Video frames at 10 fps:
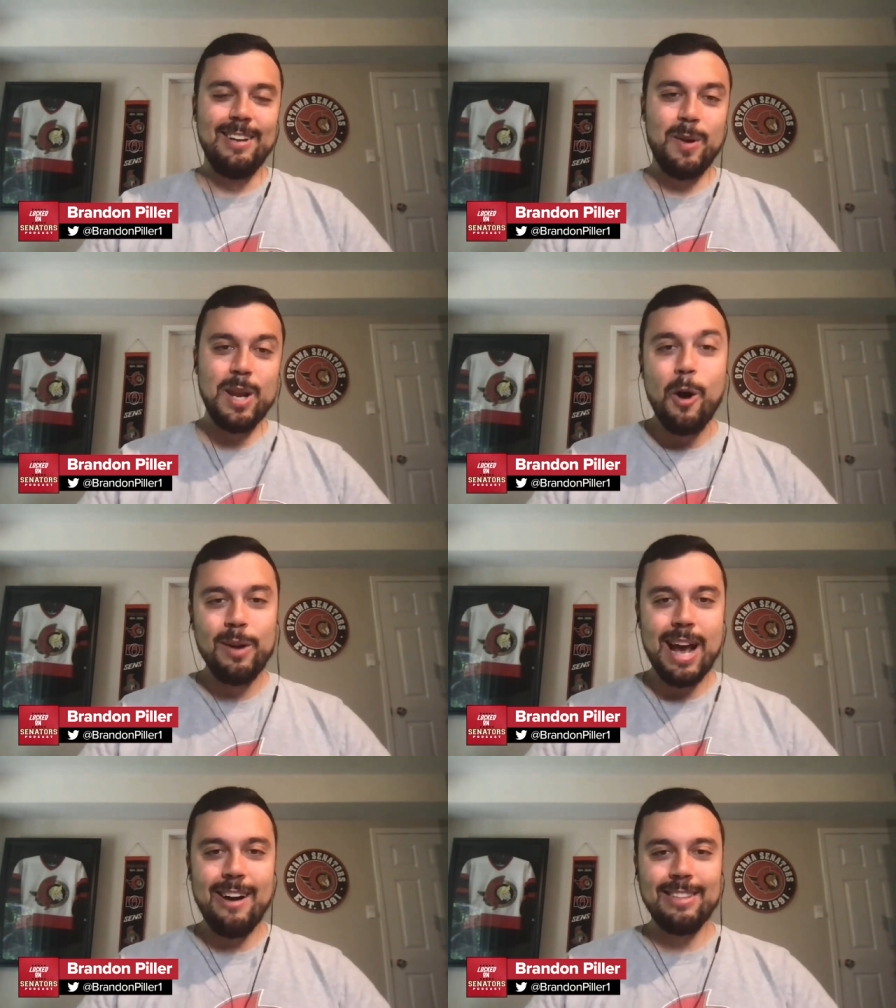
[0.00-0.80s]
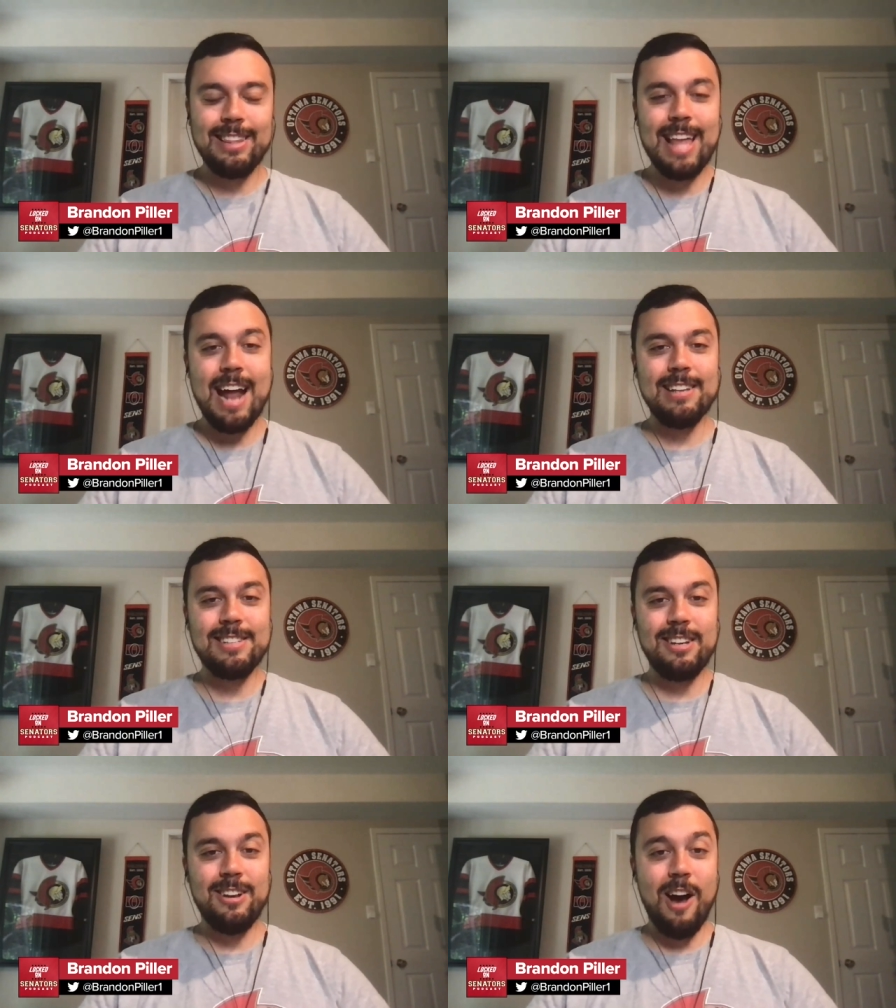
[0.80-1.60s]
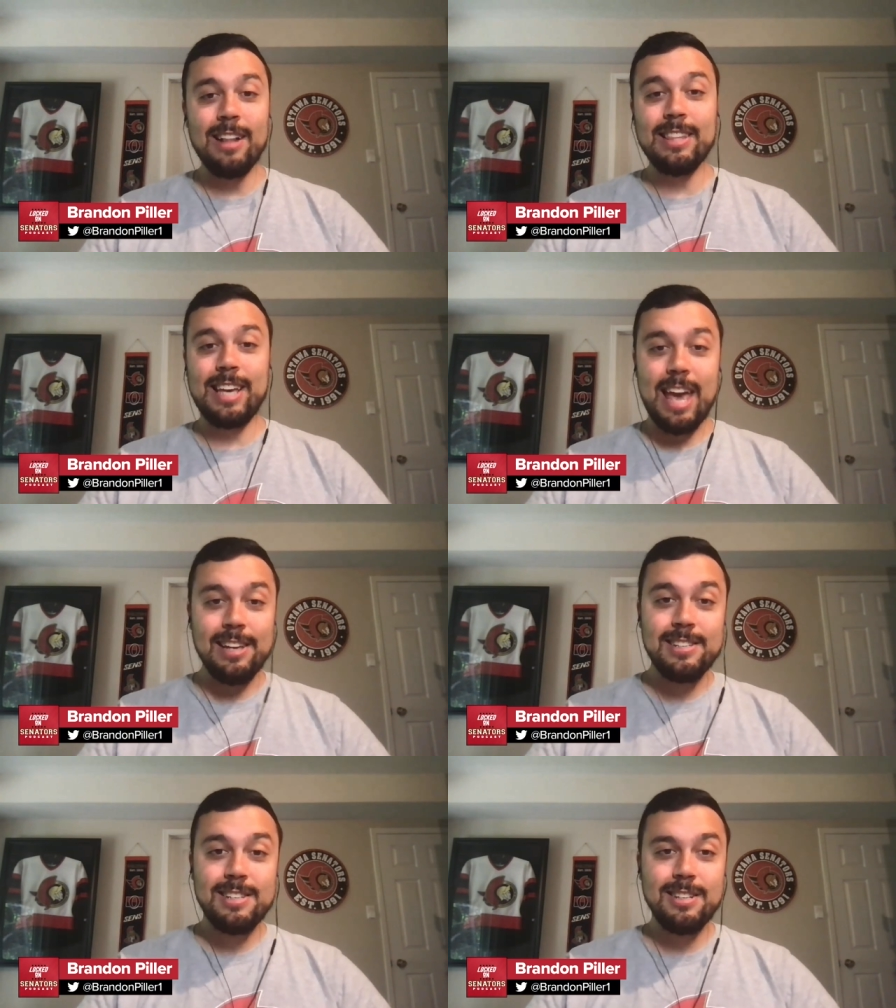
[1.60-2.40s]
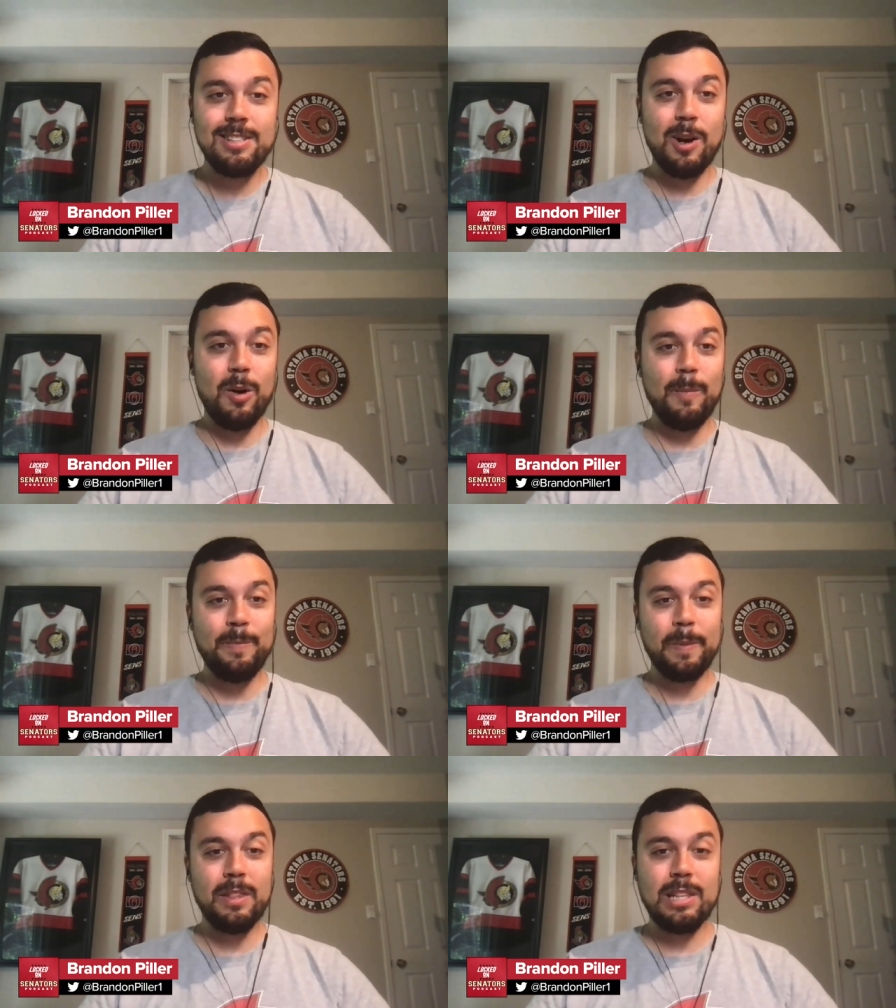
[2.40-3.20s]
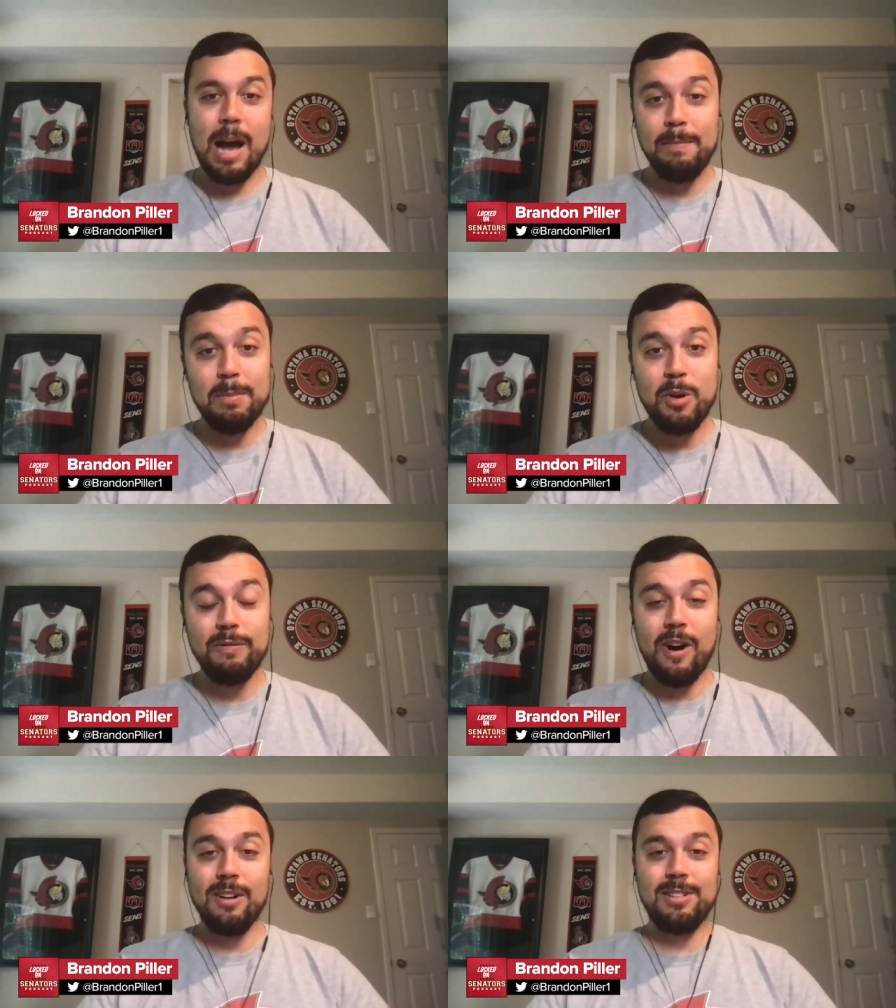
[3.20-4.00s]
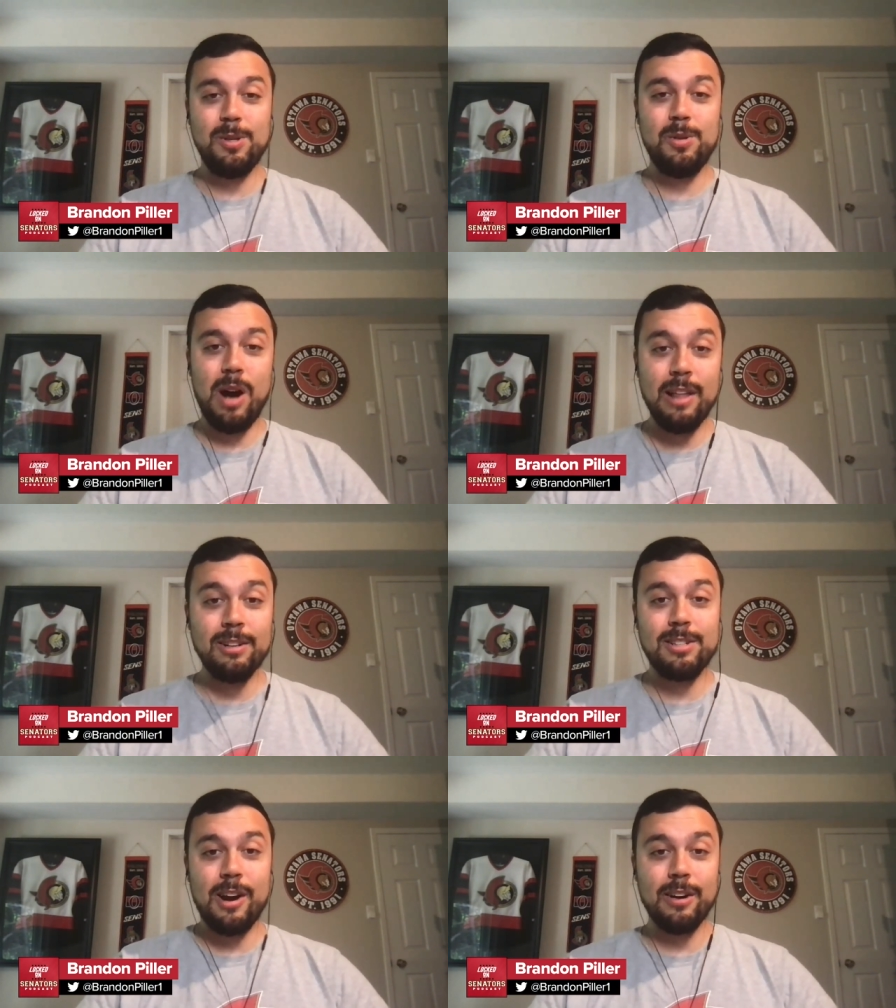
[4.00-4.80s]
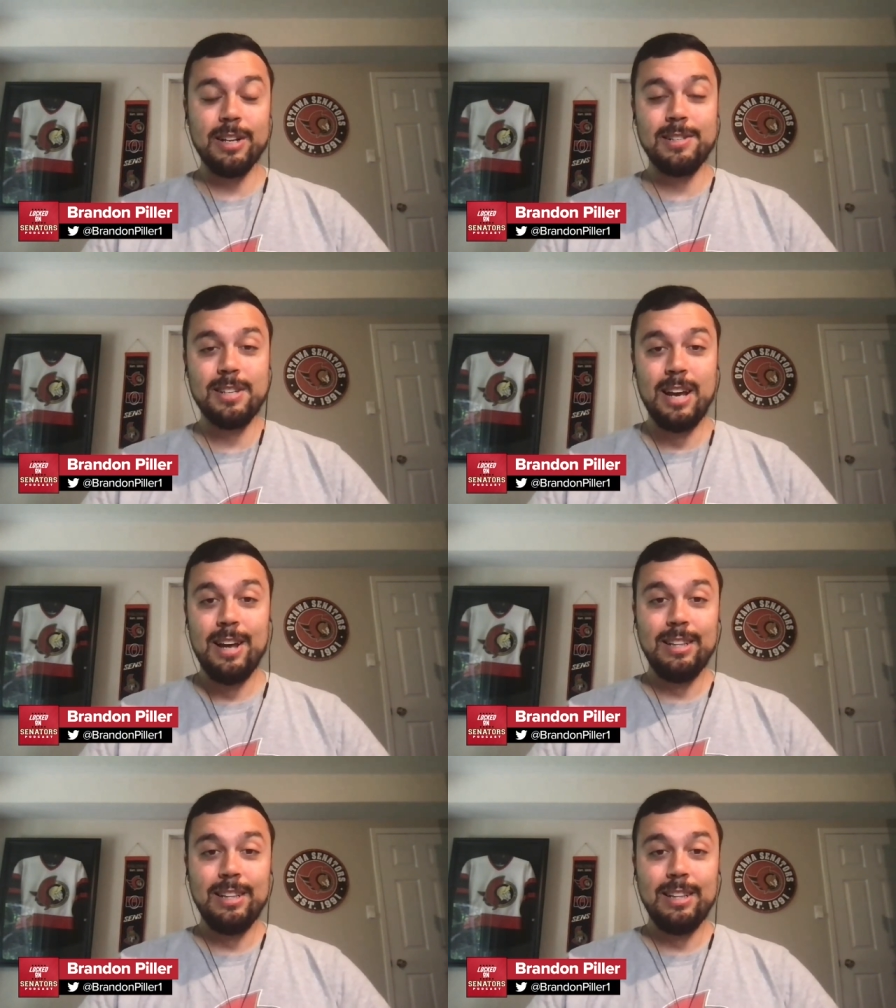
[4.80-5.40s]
we know now that that is not the case. So time to move on to other targets.